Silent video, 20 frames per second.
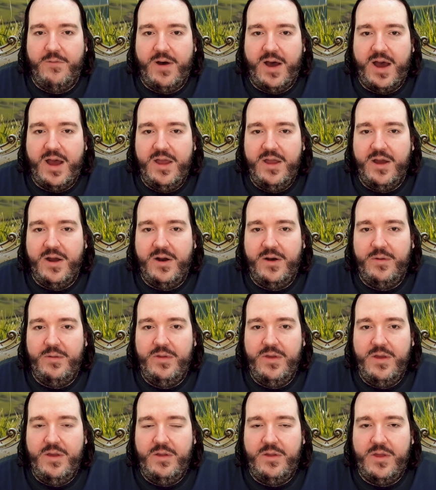Why are
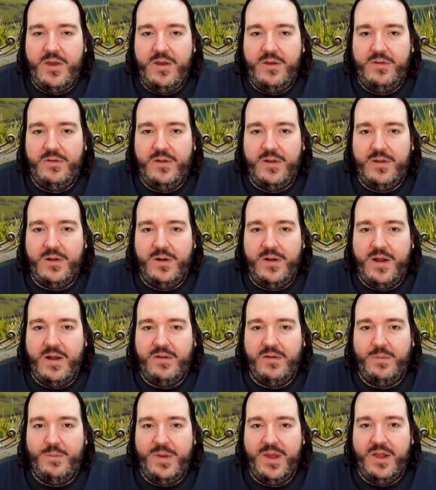the things that are
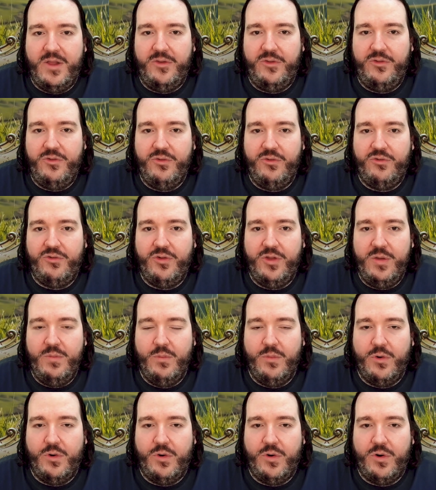not spells usually
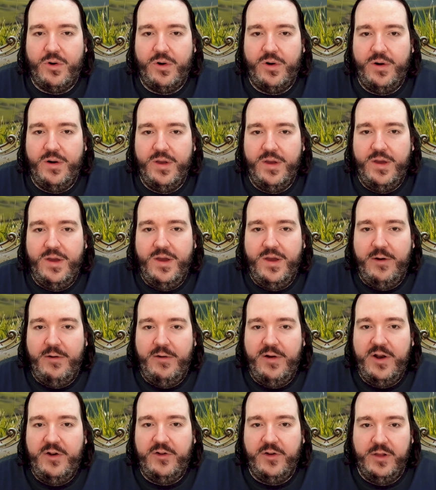more
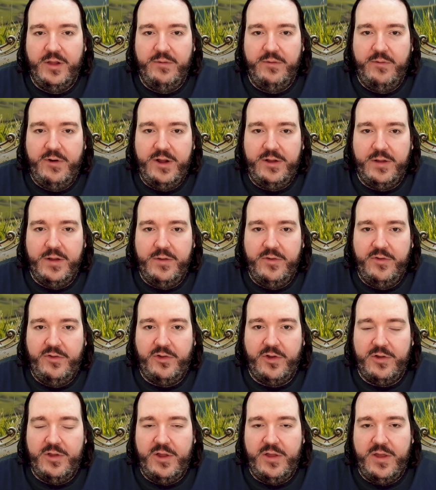rigidly written
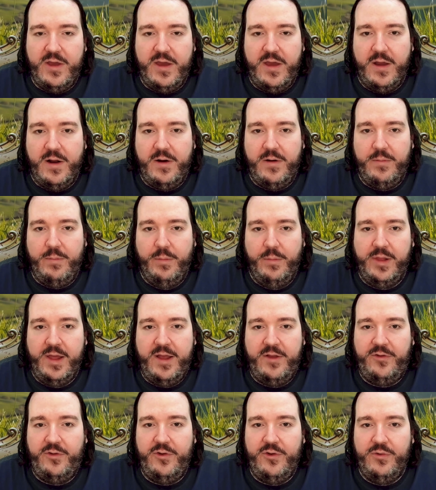so that they are
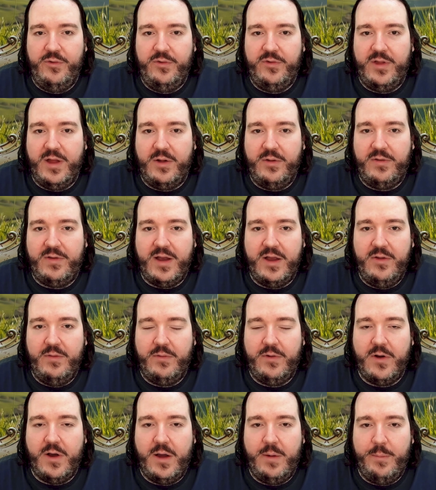less used outside
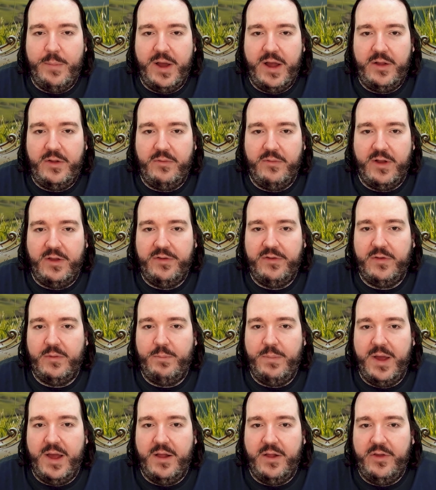of combat, while
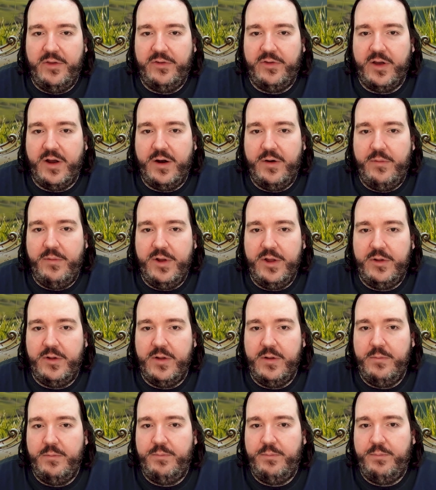spells are
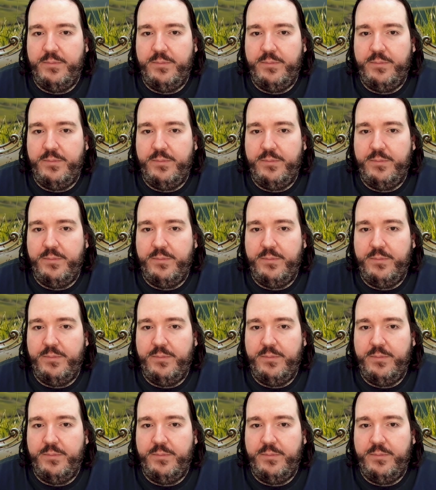written